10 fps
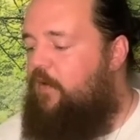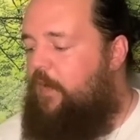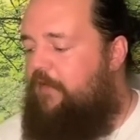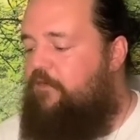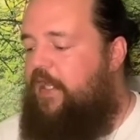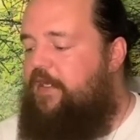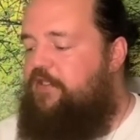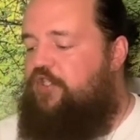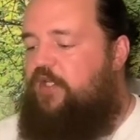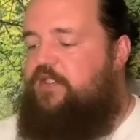We have Lady
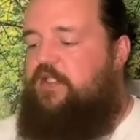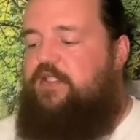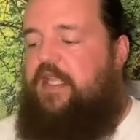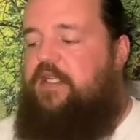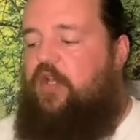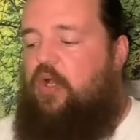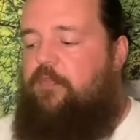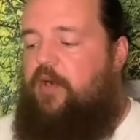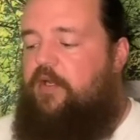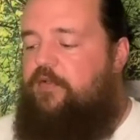Justice in the
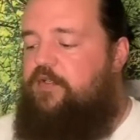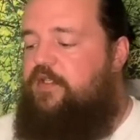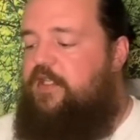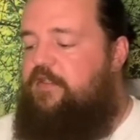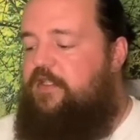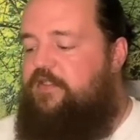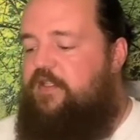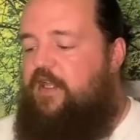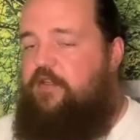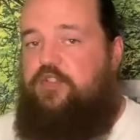upright underneath this
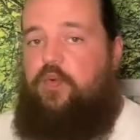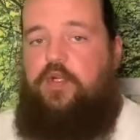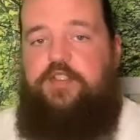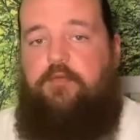Knight of Swords.